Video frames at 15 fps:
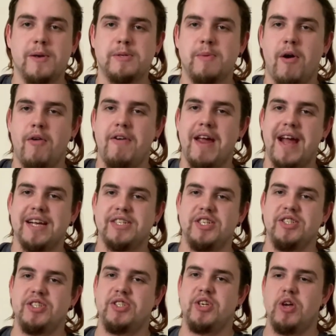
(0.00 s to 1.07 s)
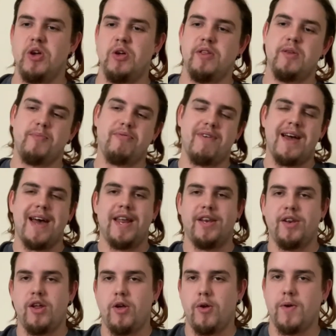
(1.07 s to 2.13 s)
was my reaction to the
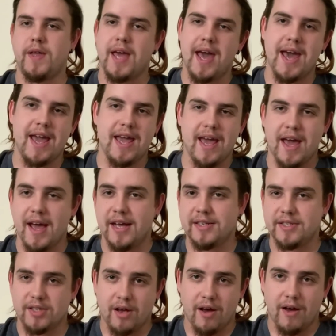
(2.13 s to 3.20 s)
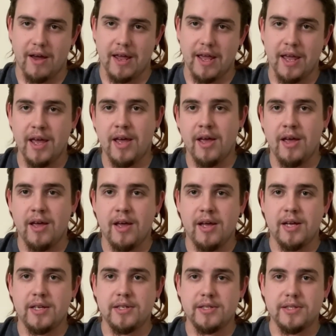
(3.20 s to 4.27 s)
brand new KSI
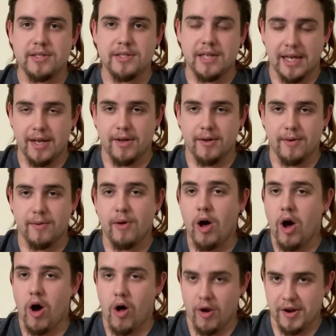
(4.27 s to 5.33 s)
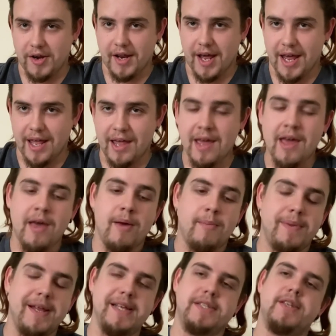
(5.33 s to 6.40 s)
single, Holiday.
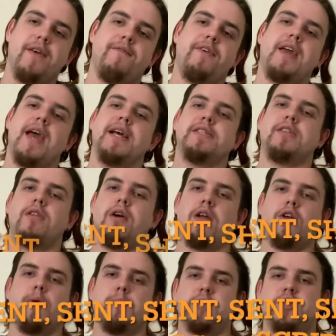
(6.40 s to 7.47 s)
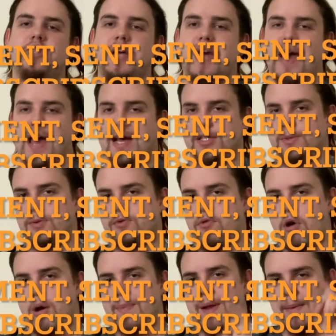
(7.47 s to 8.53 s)
Please don't forget to like, comment, share and
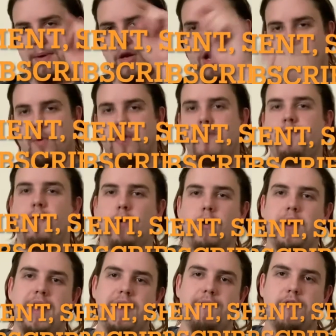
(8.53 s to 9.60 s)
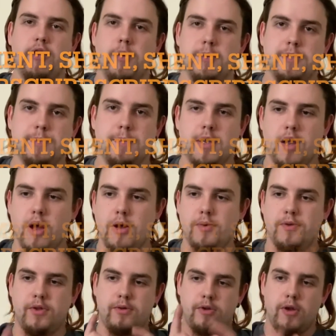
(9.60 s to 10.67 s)
subscribe. Let me know what you thought in the comments
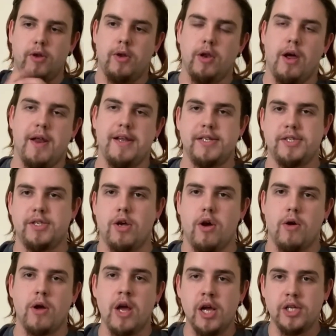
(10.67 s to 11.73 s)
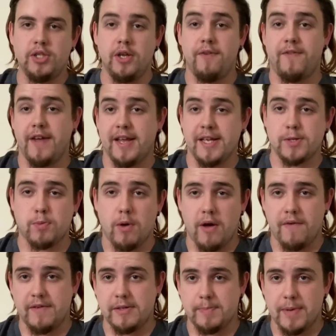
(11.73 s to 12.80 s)
below. Do you like this song? Do you think it's
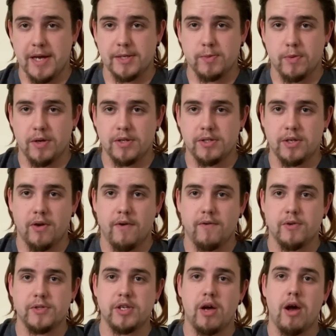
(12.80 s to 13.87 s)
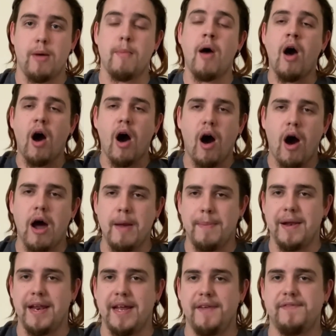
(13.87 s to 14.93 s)
one of his best ones of all time? I
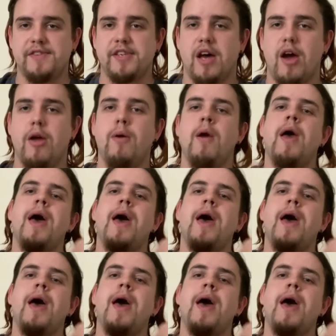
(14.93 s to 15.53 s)
believe so.